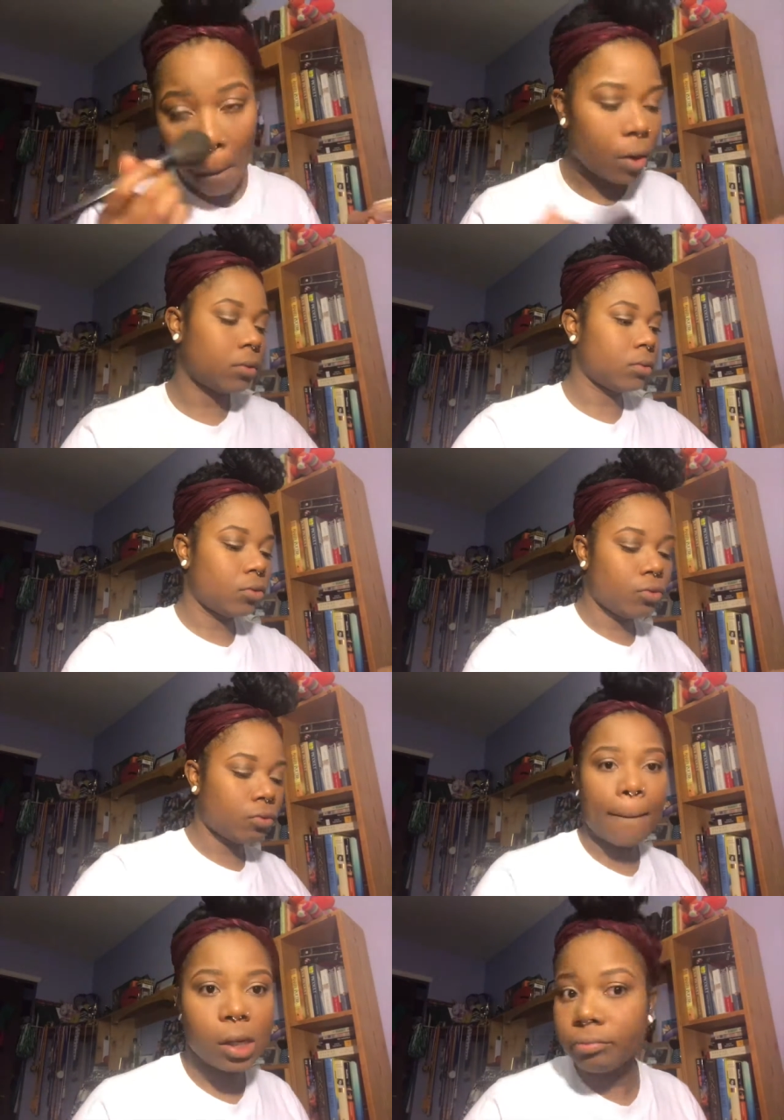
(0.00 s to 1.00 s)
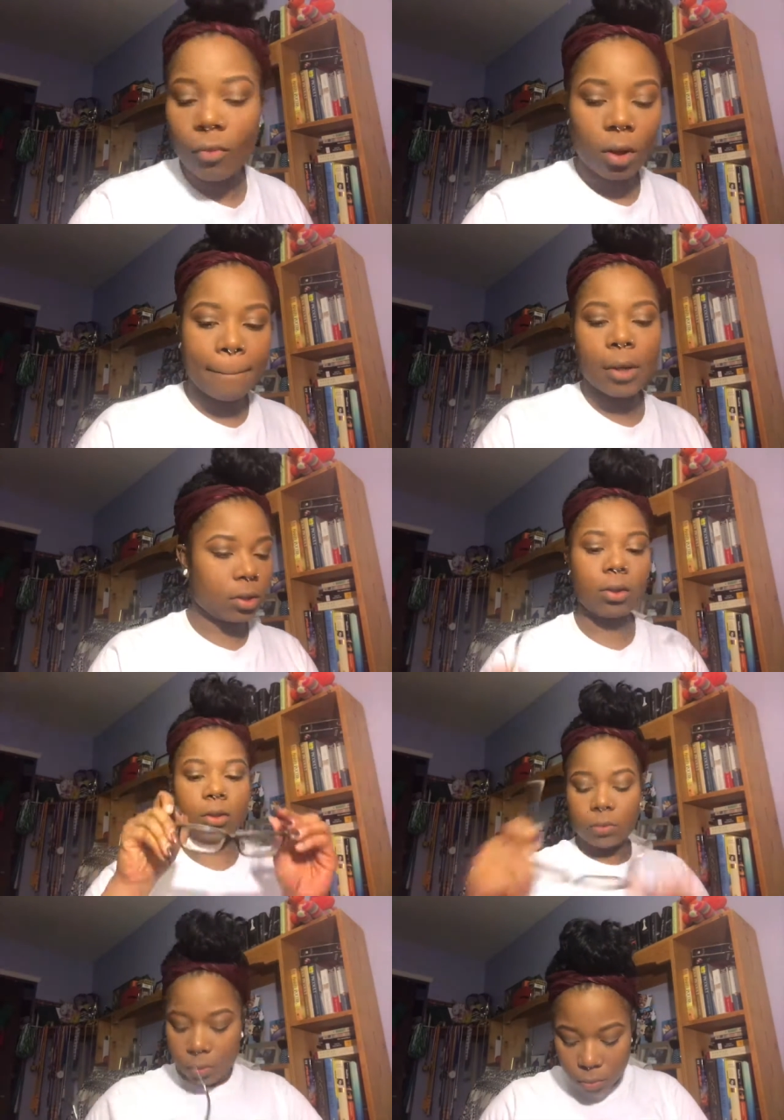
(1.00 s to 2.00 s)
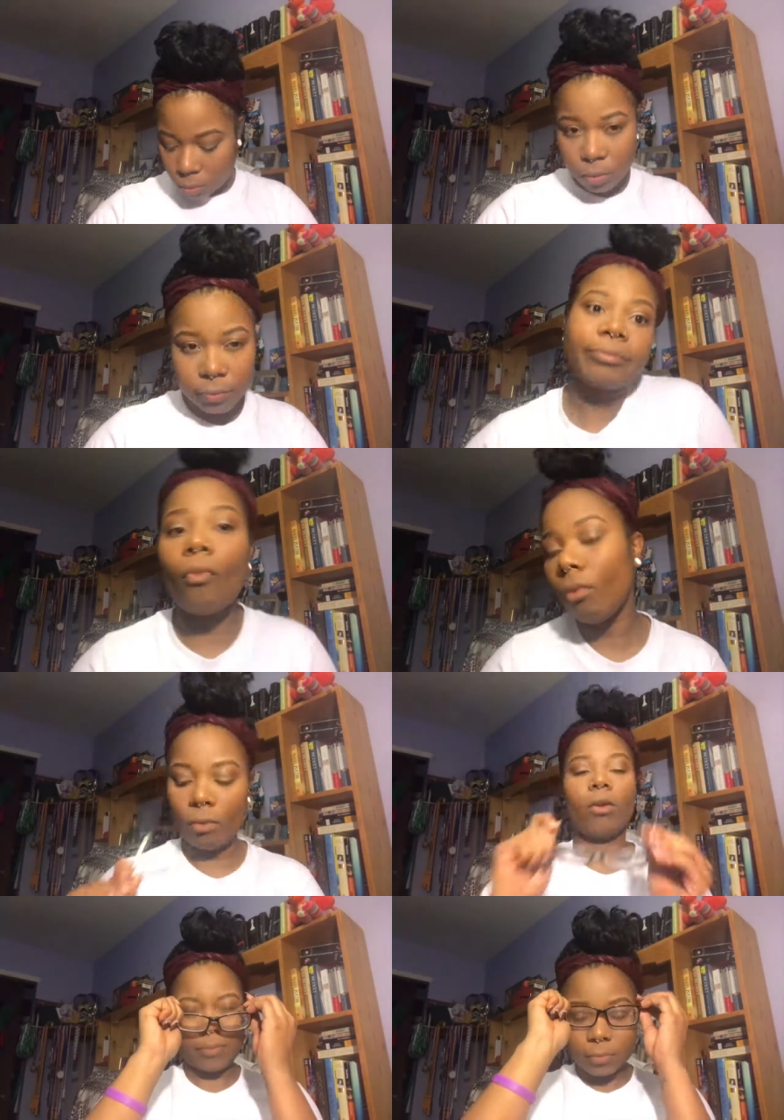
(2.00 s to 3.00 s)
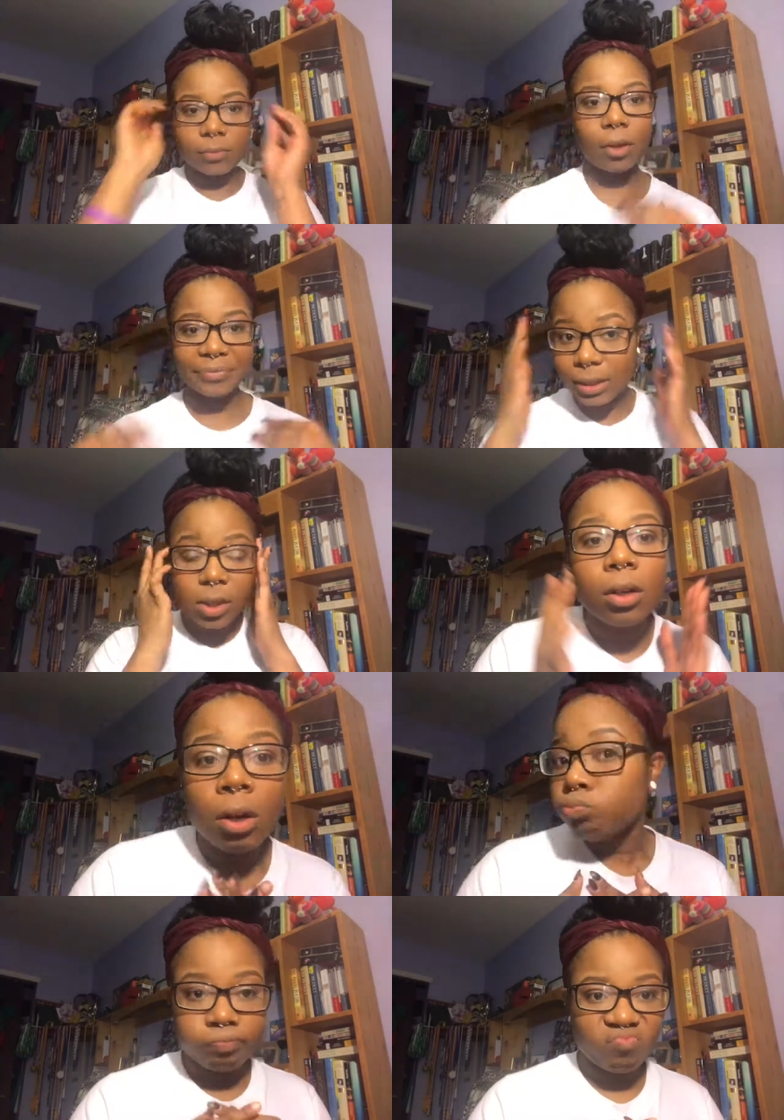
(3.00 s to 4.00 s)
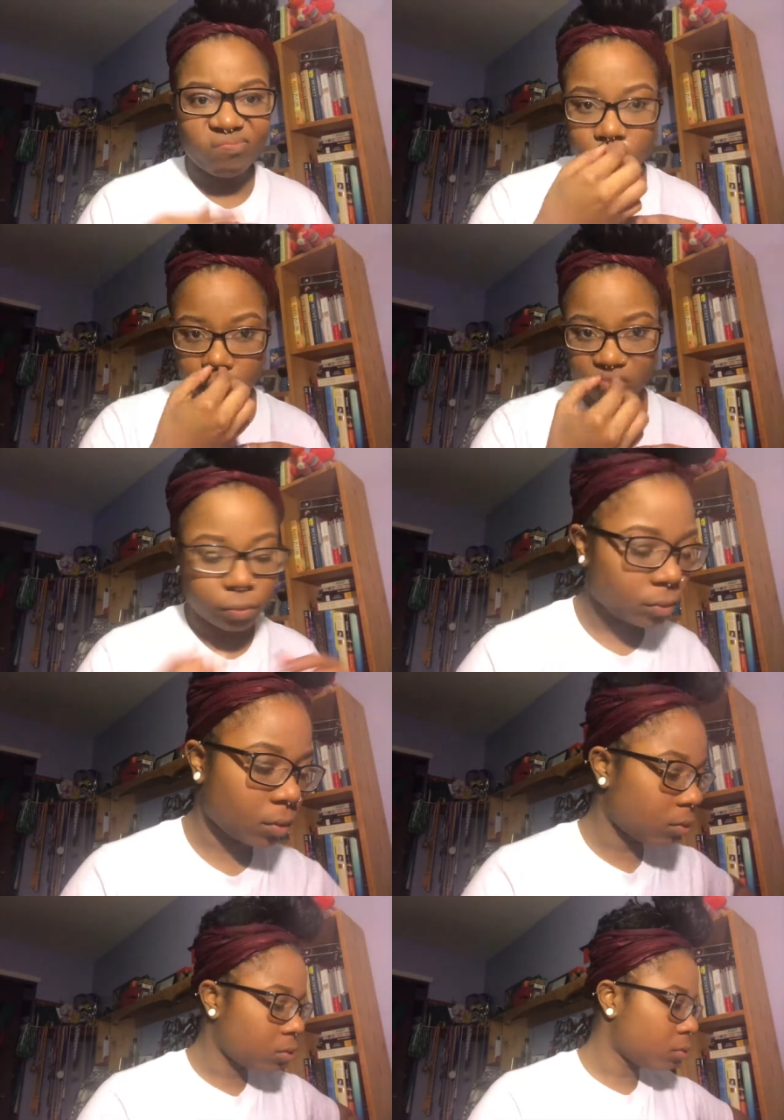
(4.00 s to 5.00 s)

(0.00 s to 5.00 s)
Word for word: Wowder because it mattes my face out and it doesn't make the concealer as bright.